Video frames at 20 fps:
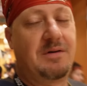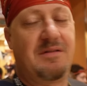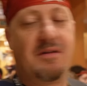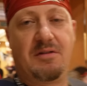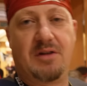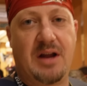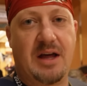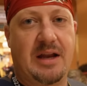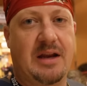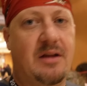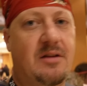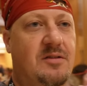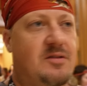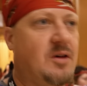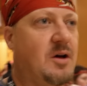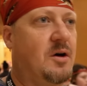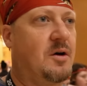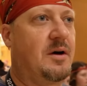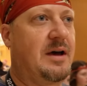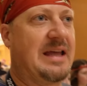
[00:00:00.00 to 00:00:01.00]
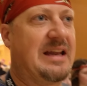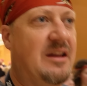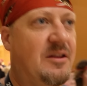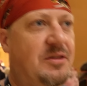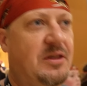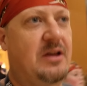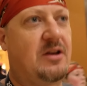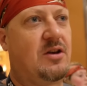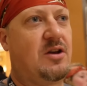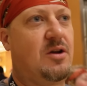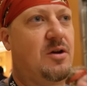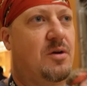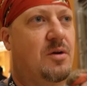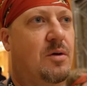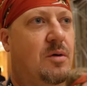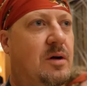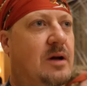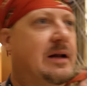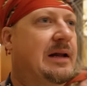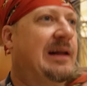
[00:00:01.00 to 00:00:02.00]
We've never done it, so anything
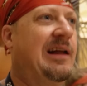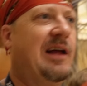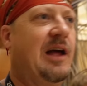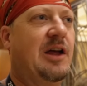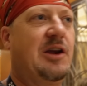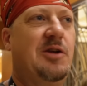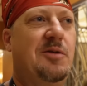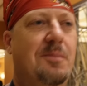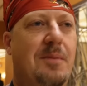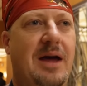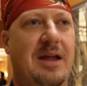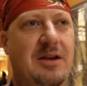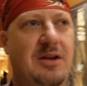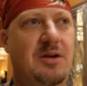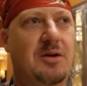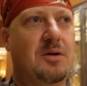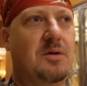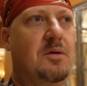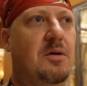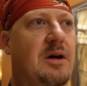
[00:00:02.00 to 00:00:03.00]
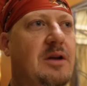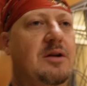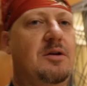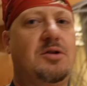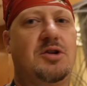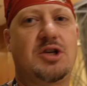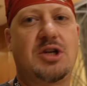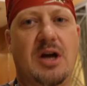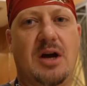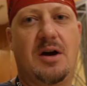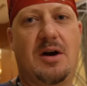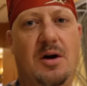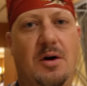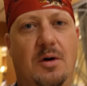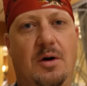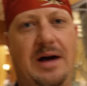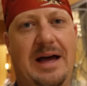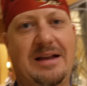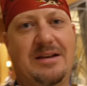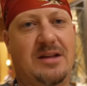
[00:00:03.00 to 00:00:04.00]
new, a new menu, a new
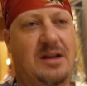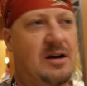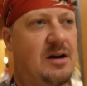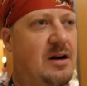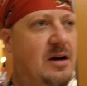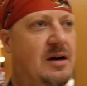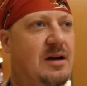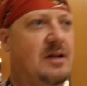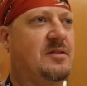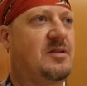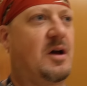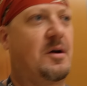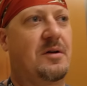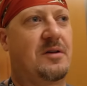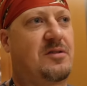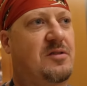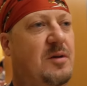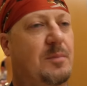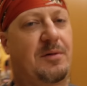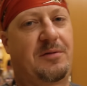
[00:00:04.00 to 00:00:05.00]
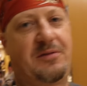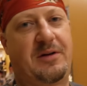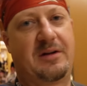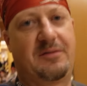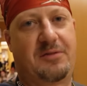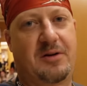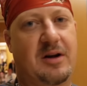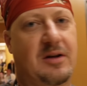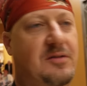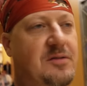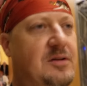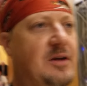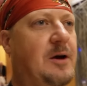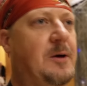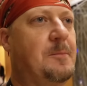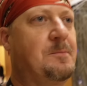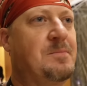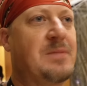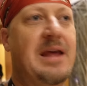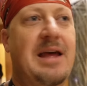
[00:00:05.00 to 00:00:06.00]
show at dinner is always super fun for us.
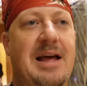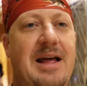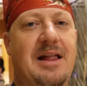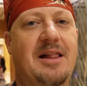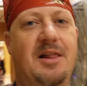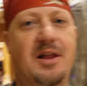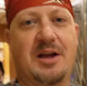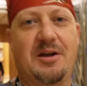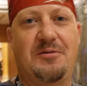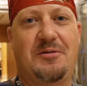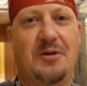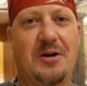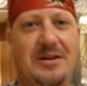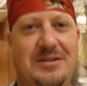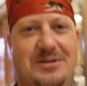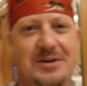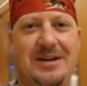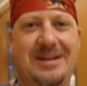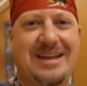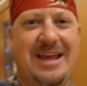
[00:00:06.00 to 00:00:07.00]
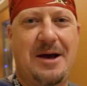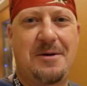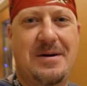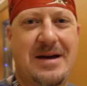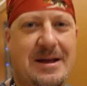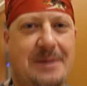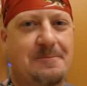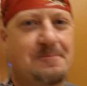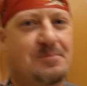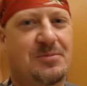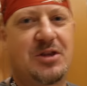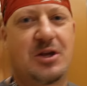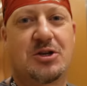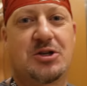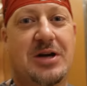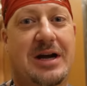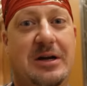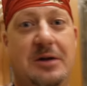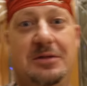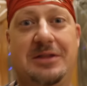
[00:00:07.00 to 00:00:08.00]
So looking forward to it. Can't wait to
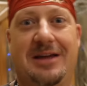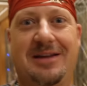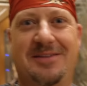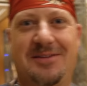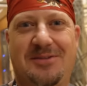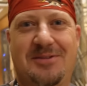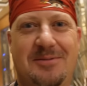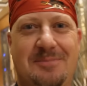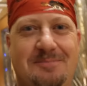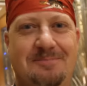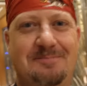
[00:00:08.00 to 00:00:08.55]
try new things.